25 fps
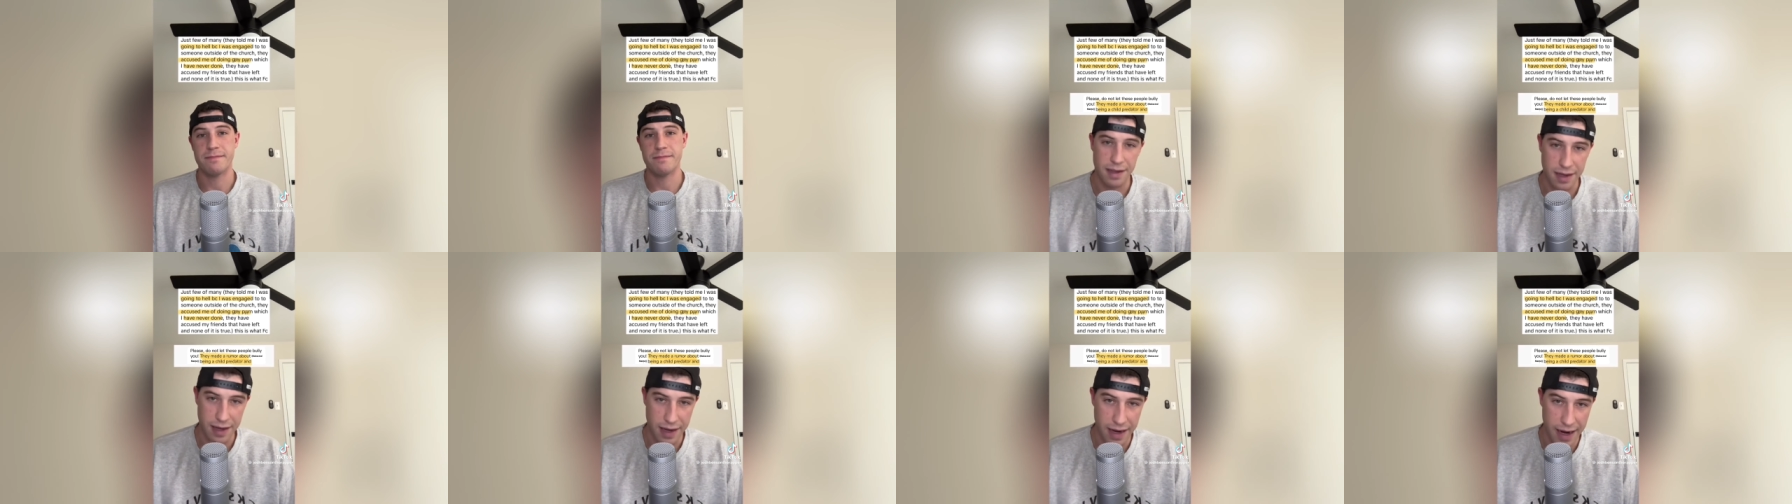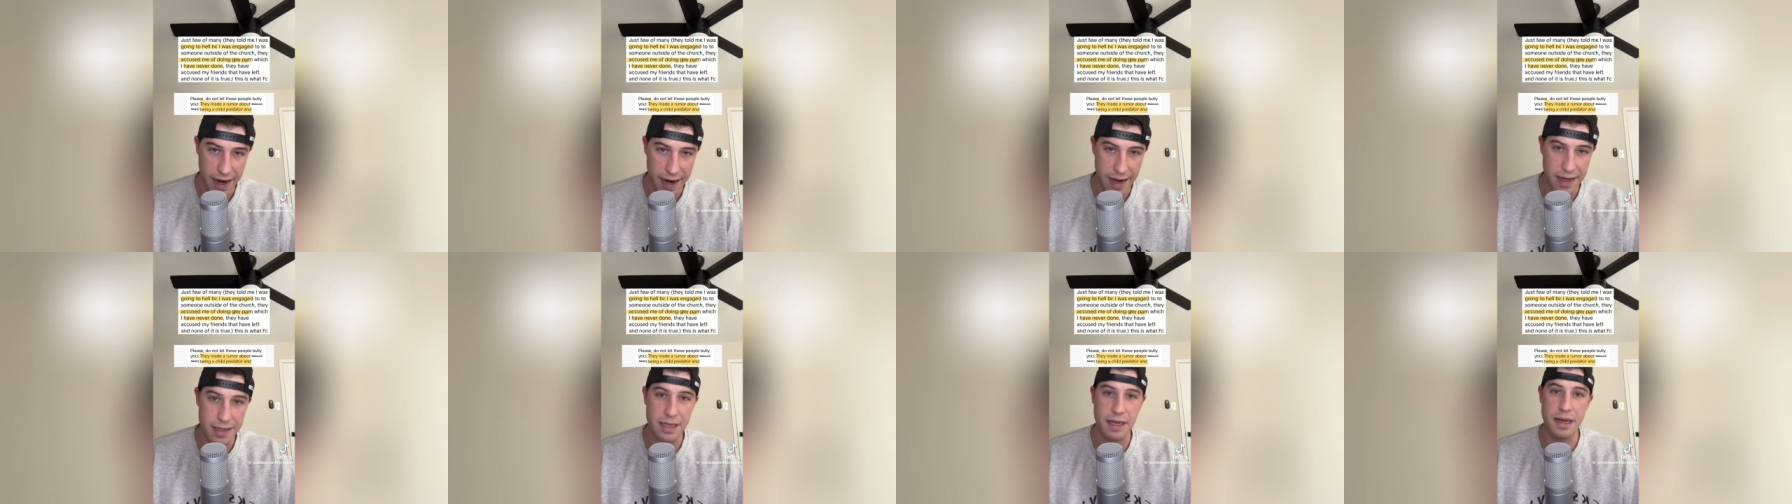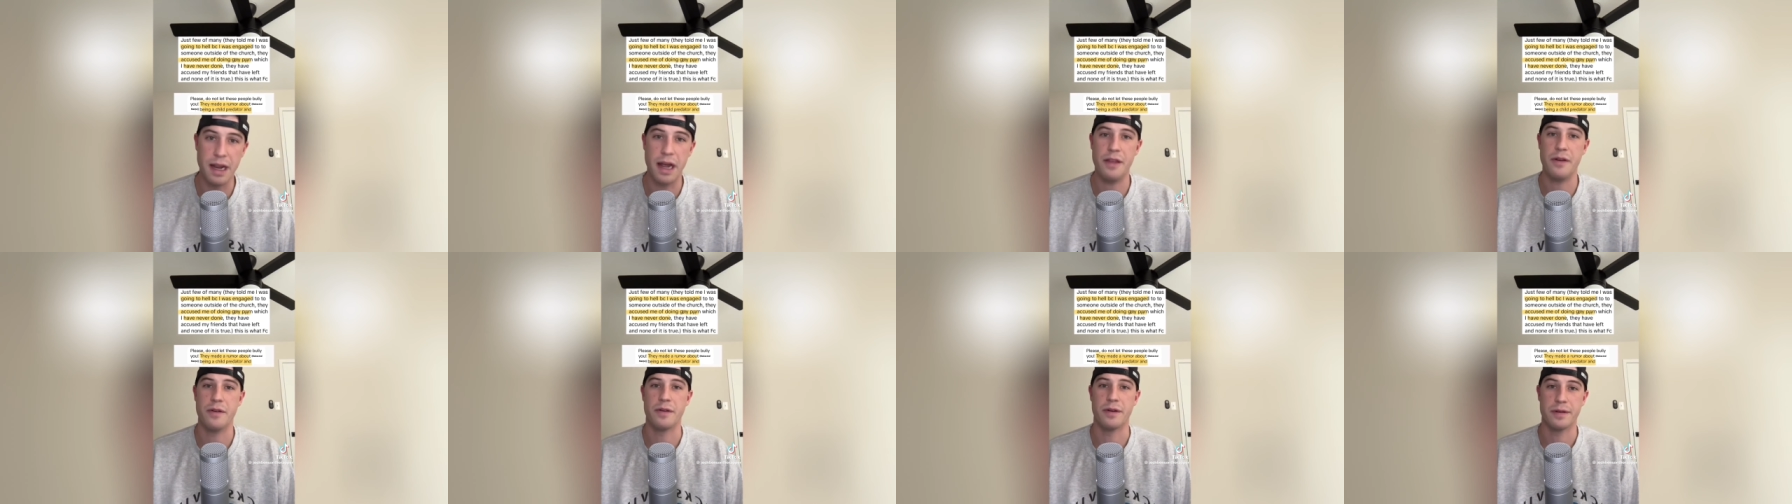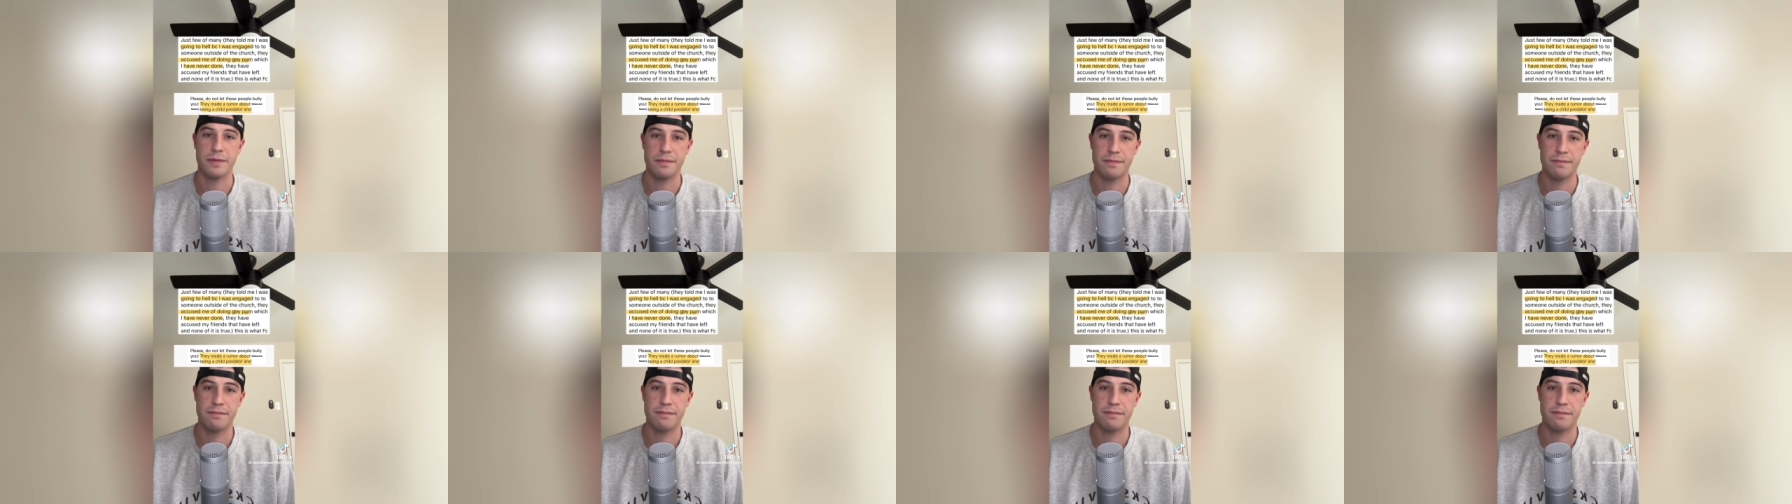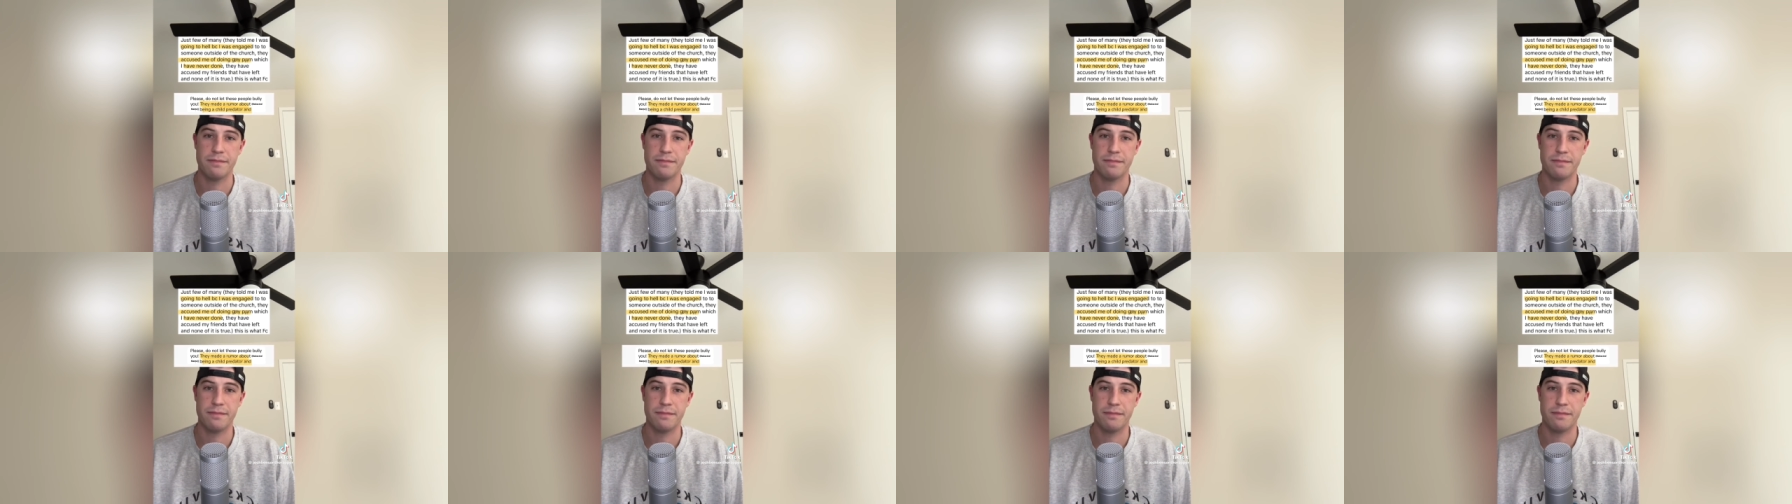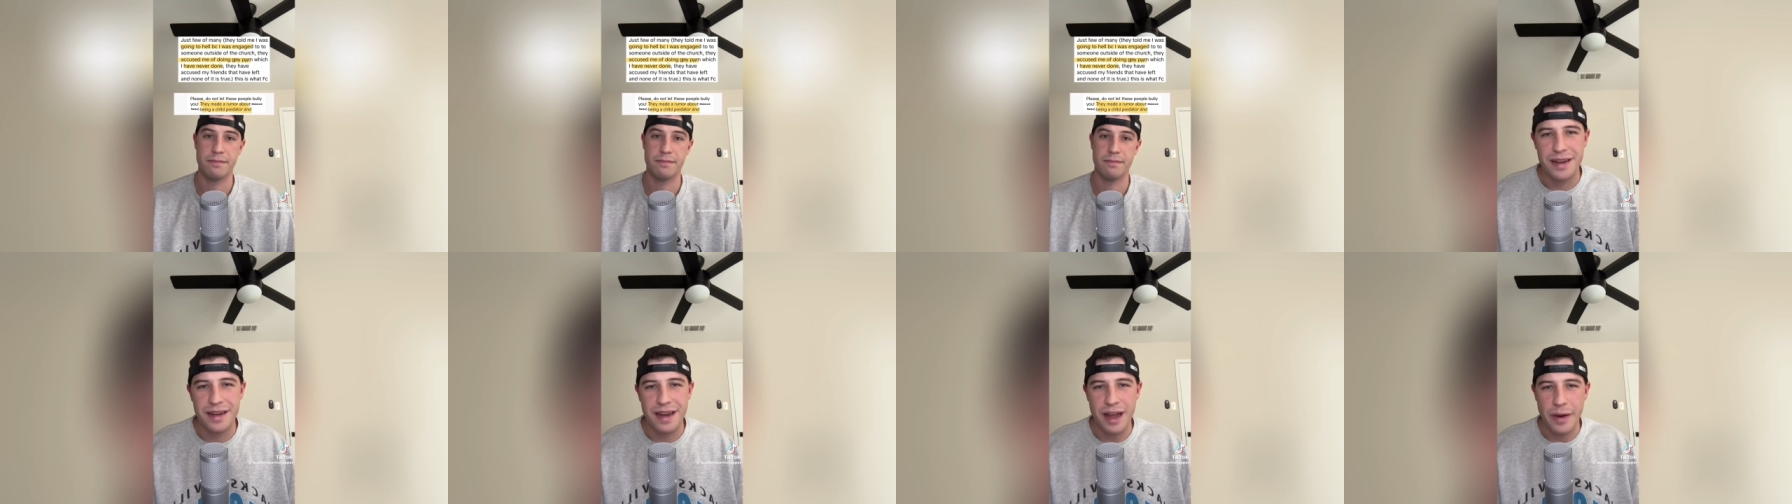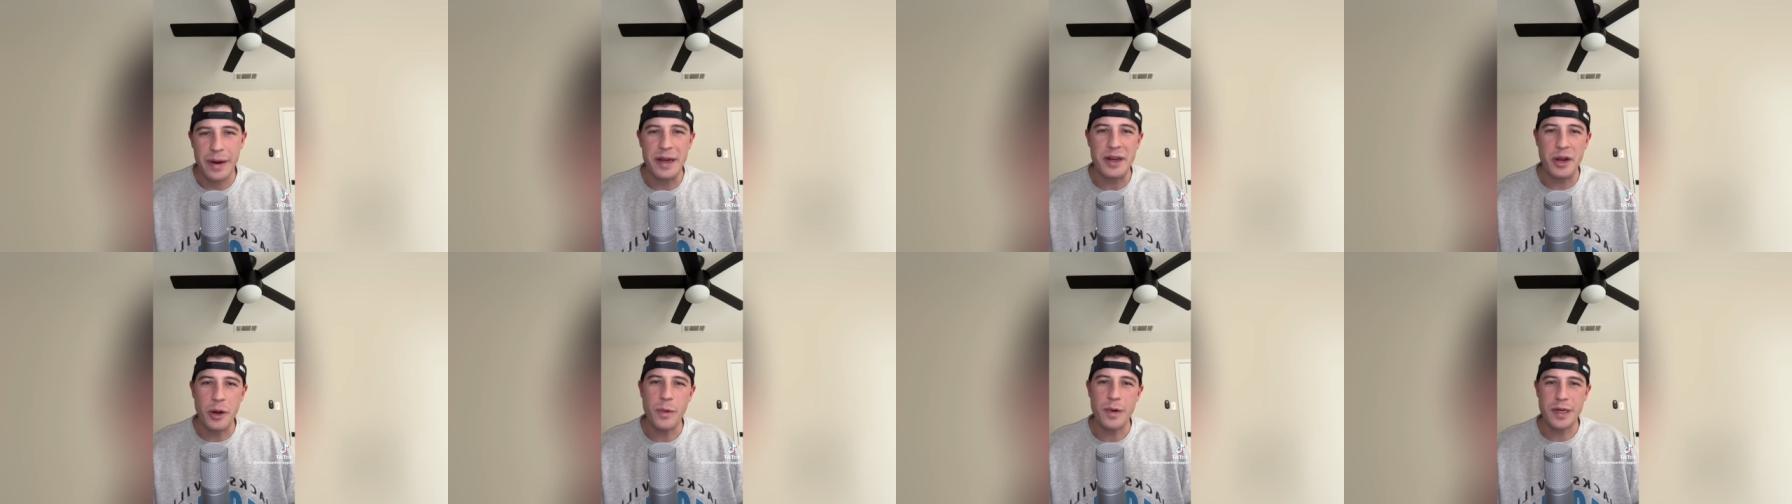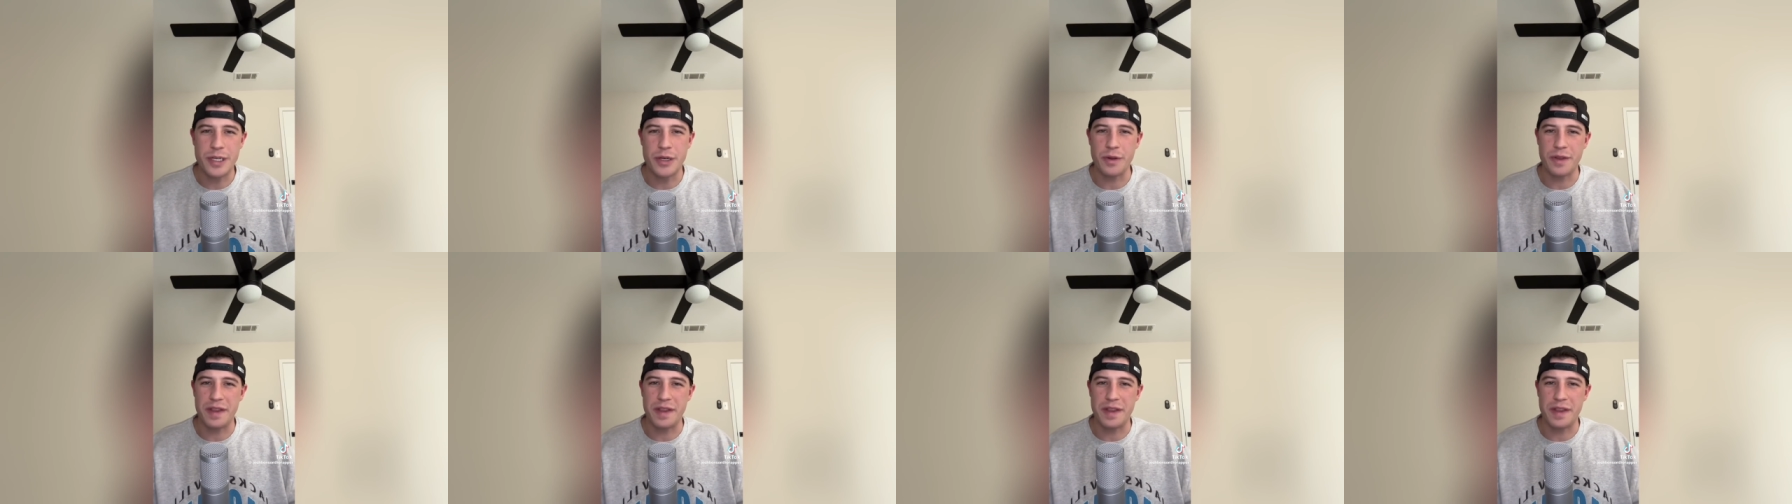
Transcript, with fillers: And another. Now, I know what you're